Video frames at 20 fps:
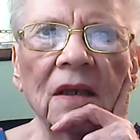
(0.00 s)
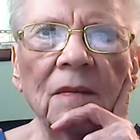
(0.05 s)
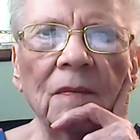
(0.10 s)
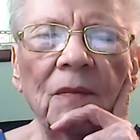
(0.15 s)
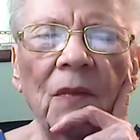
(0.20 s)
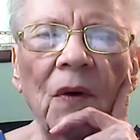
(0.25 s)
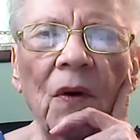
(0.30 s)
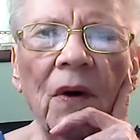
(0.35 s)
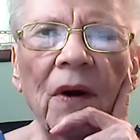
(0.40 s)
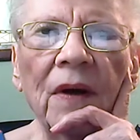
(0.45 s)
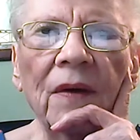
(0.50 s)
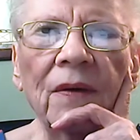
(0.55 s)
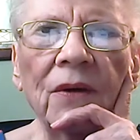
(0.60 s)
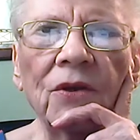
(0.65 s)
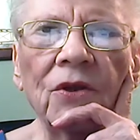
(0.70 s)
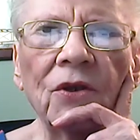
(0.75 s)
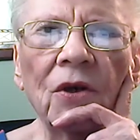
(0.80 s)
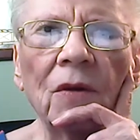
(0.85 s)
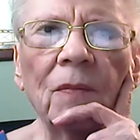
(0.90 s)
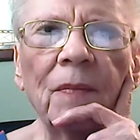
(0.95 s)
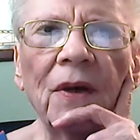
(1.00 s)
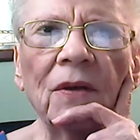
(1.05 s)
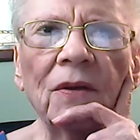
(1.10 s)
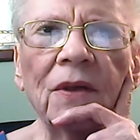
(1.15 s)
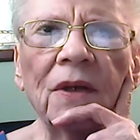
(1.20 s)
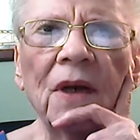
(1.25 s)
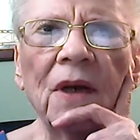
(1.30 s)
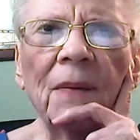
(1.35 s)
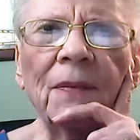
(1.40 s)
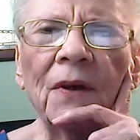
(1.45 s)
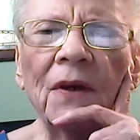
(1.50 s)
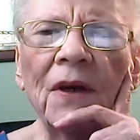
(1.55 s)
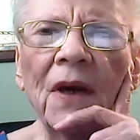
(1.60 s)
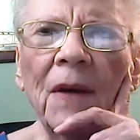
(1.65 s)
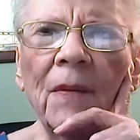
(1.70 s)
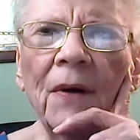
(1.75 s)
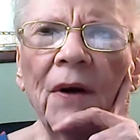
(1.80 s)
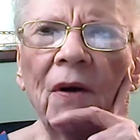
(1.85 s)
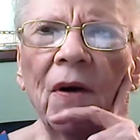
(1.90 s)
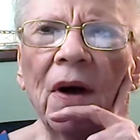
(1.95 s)
Boy, they're sure building up the
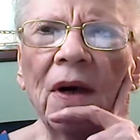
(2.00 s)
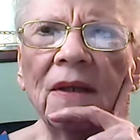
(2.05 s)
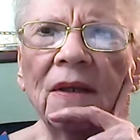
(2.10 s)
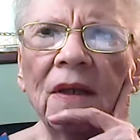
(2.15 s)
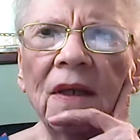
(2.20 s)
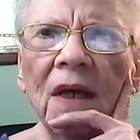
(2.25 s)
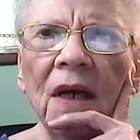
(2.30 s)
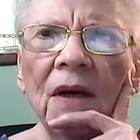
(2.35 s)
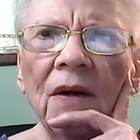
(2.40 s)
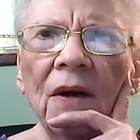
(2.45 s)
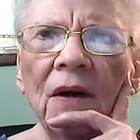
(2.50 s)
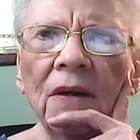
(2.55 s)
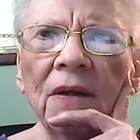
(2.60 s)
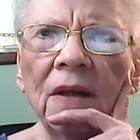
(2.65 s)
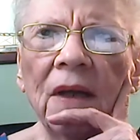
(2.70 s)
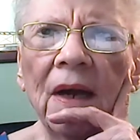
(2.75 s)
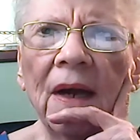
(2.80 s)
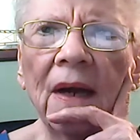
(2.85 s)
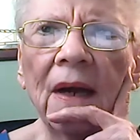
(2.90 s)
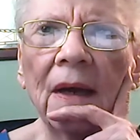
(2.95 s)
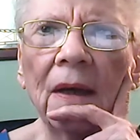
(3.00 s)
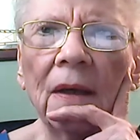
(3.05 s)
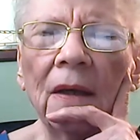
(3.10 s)
Democrats again, aren't they?